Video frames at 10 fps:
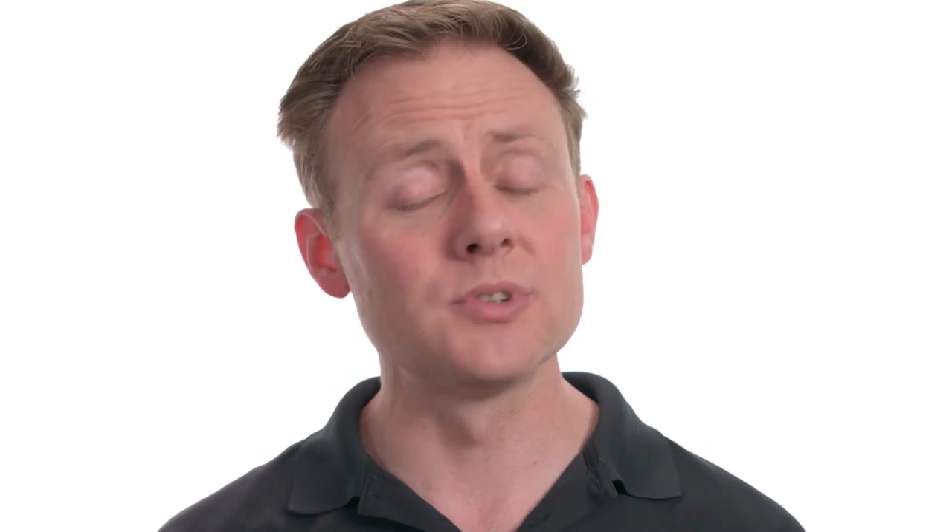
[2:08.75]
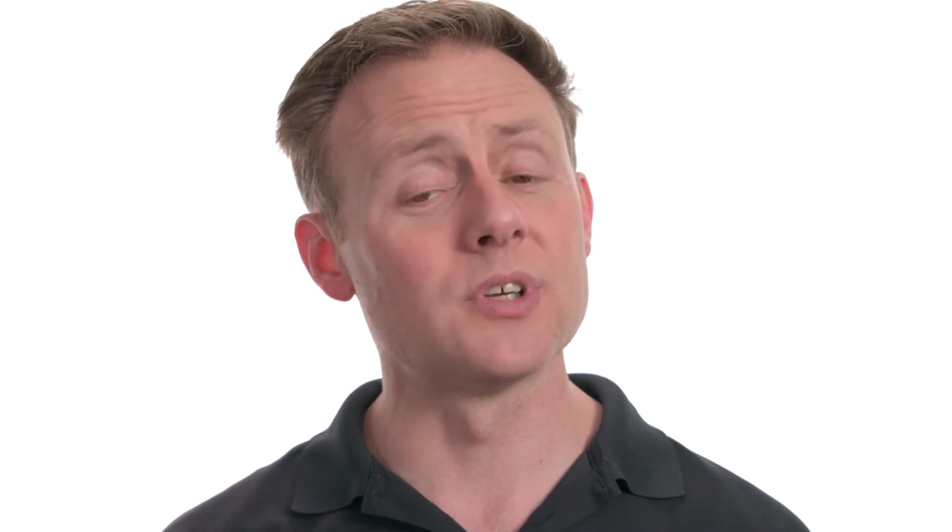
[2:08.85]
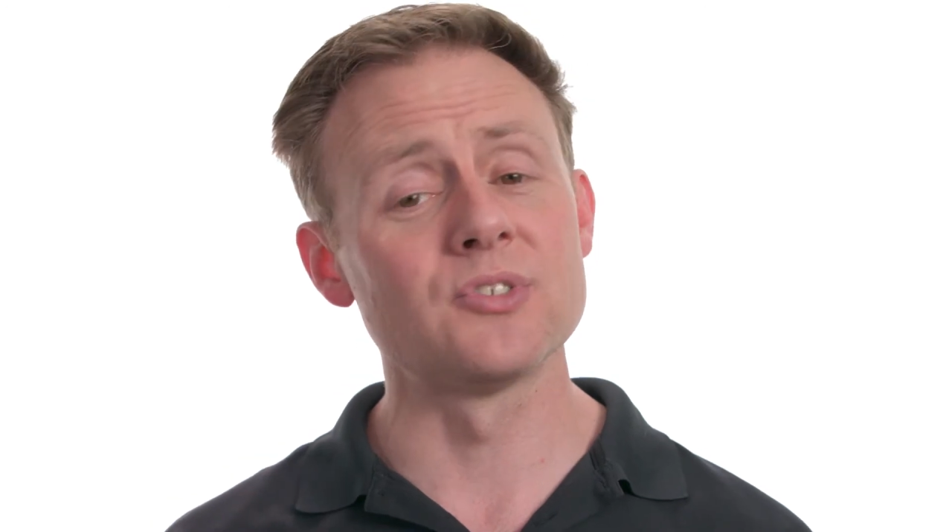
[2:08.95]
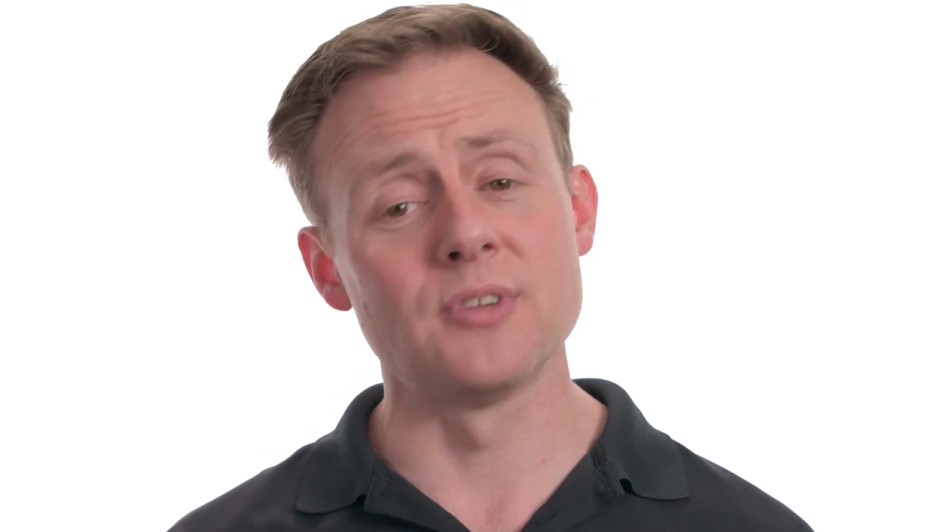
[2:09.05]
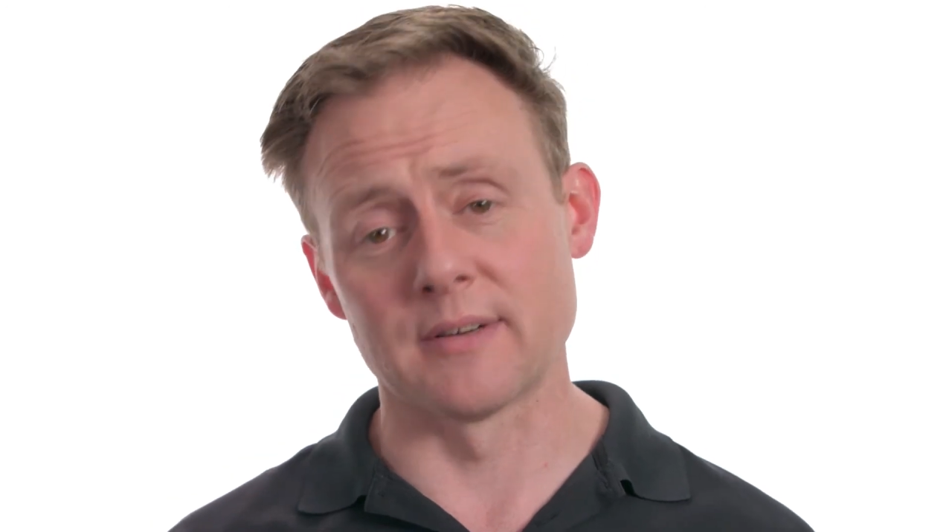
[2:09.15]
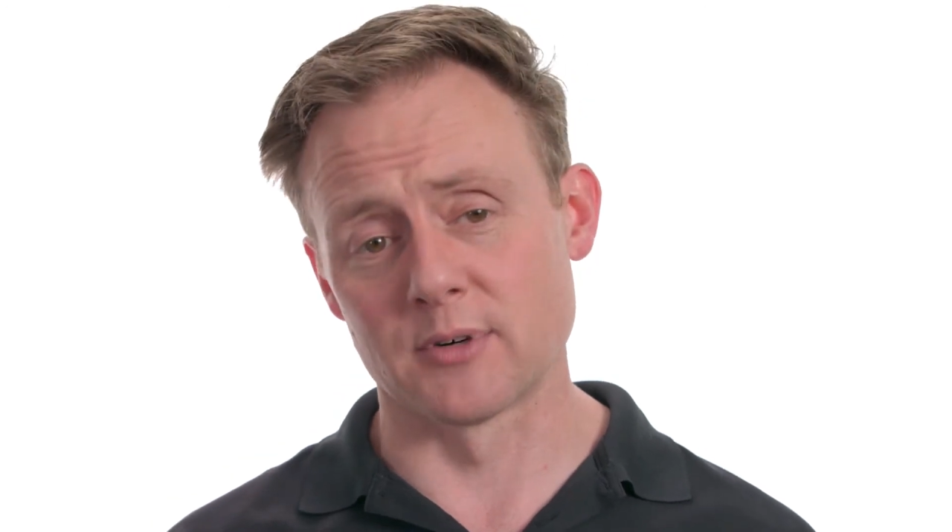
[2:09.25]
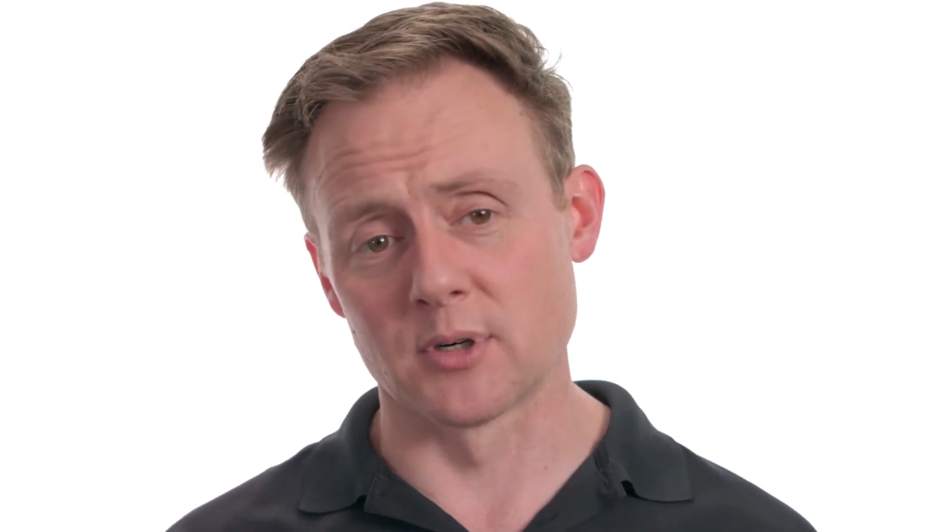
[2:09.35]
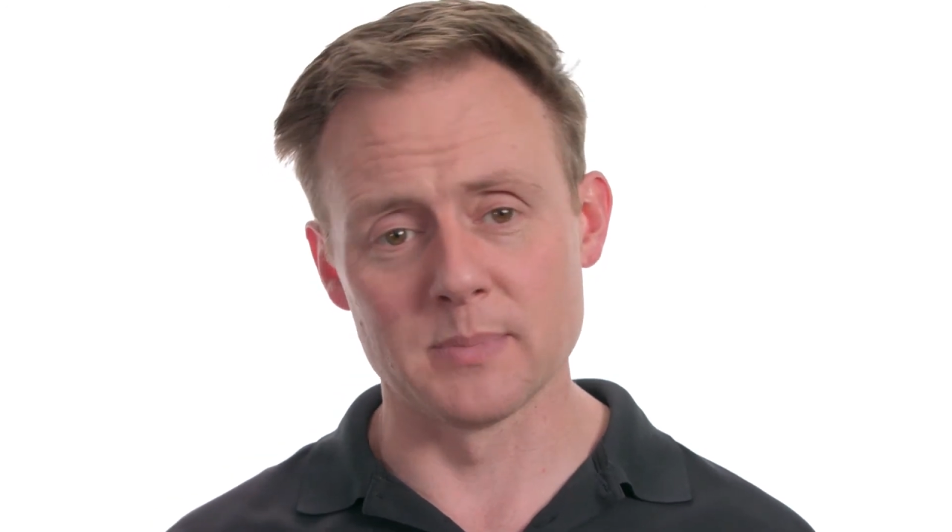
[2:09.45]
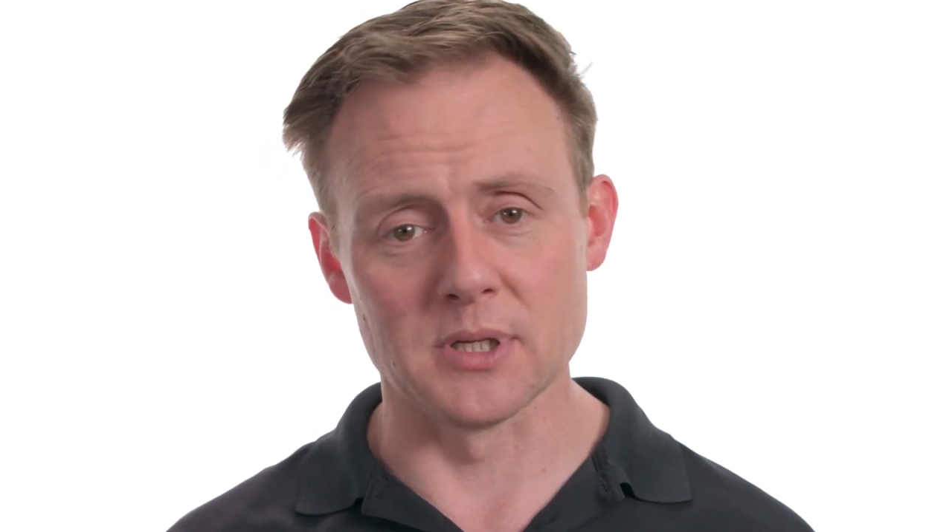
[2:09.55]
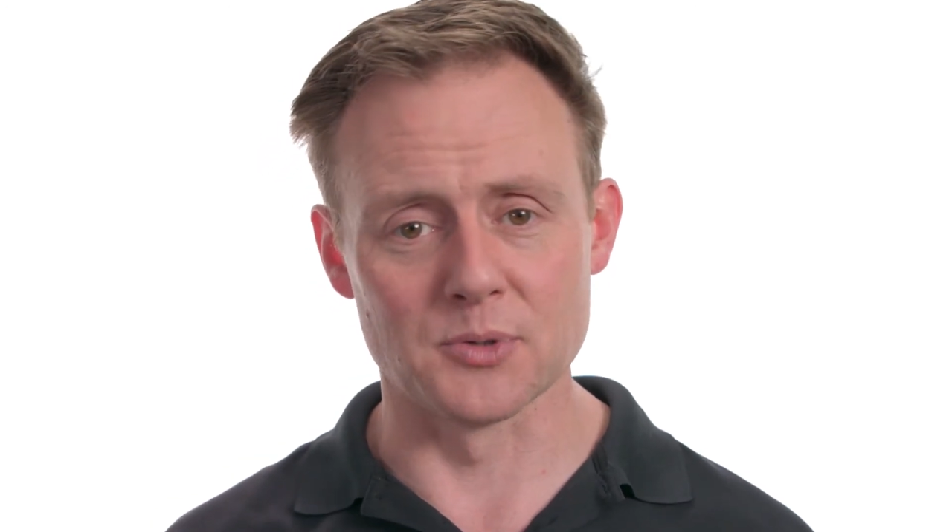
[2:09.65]
just
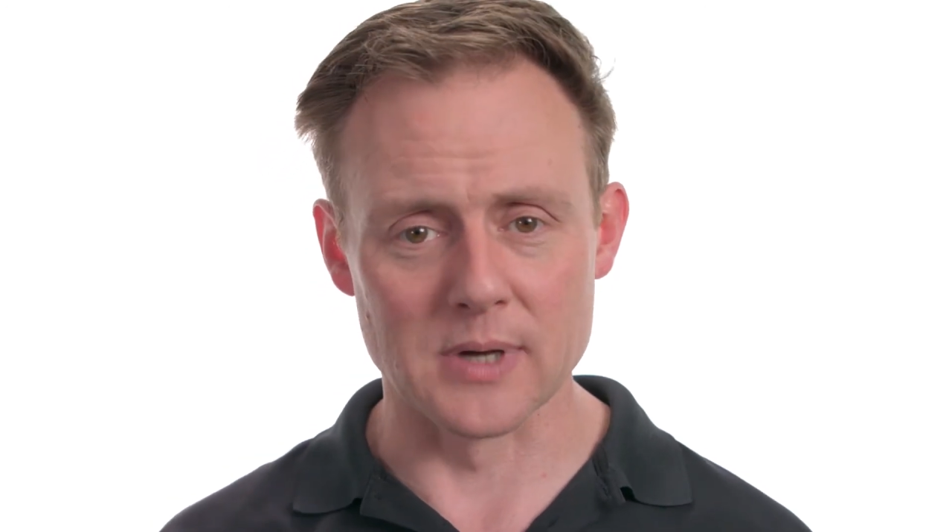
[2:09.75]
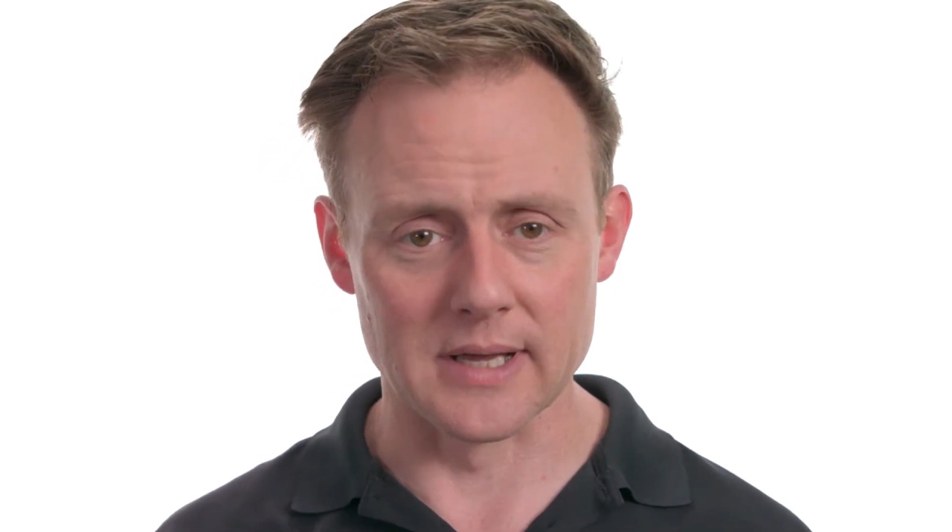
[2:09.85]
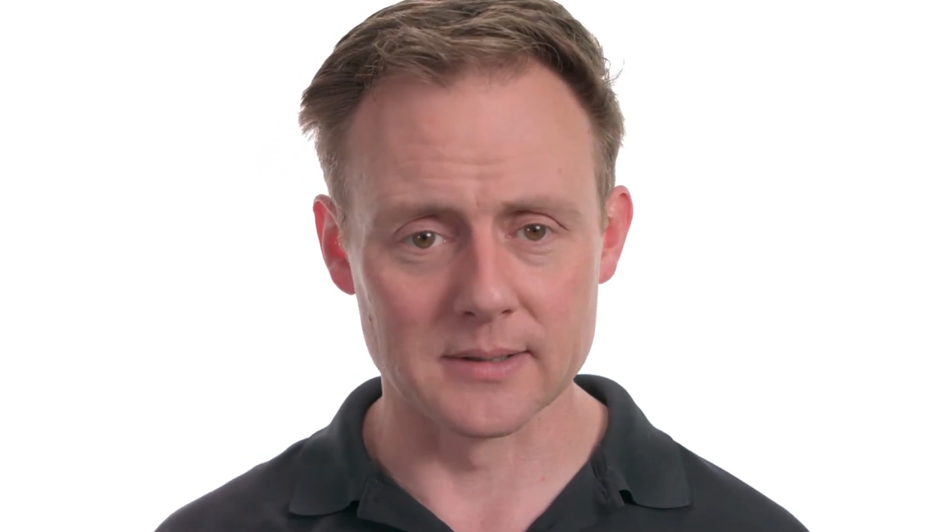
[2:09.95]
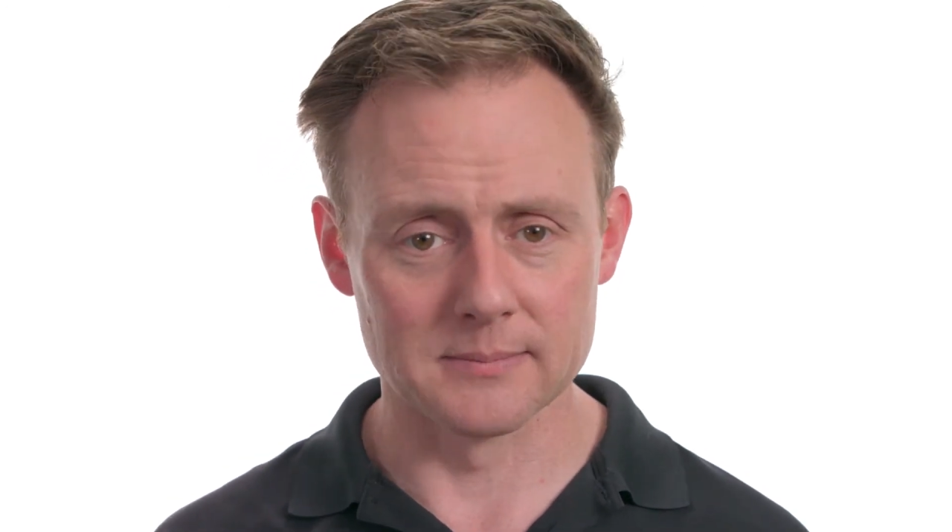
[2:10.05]
never be read.